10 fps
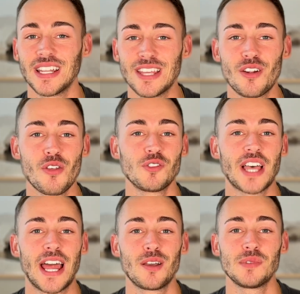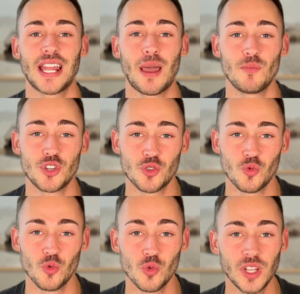on either of those items. And I'm just
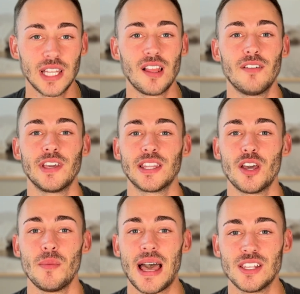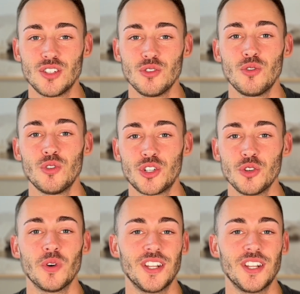really loving them as new shoe